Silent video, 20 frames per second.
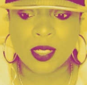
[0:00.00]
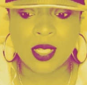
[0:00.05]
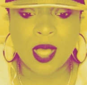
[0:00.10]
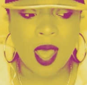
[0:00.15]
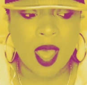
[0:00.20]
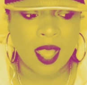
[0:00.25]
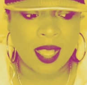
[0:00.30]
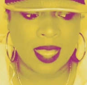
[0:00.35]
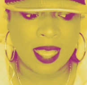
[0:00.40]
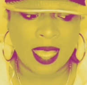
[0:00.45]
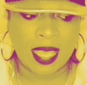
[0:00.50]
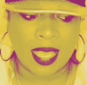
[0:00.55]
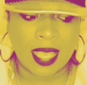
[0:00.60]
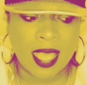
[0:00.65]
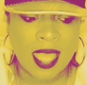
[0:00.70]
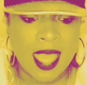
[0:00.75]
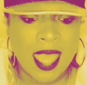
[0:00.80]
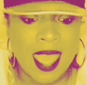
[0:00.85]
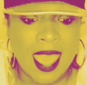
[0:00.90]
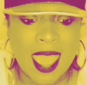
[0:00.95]
were
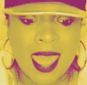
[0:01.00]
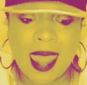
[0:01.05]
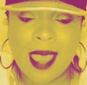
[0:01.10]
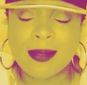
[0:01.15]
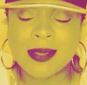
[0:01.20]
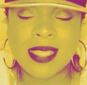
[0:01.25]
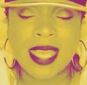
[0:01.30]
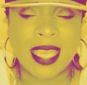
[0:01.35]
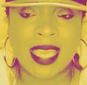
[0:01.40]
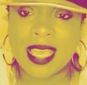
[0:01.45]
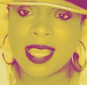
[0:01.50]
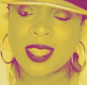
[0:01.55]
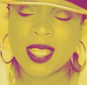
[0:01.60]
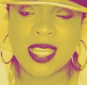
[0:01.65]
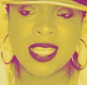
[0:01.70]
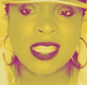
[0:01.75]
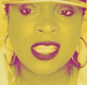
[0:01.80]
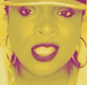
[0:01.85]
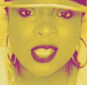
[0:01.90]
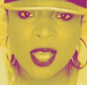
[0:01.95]
talking, and I was like, either
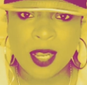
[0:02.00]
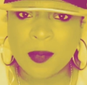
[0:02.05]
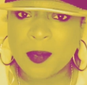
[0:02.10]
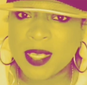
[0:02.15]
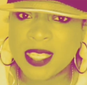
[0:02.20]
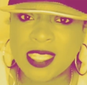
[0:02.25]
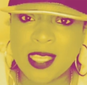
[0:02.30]
this is going to be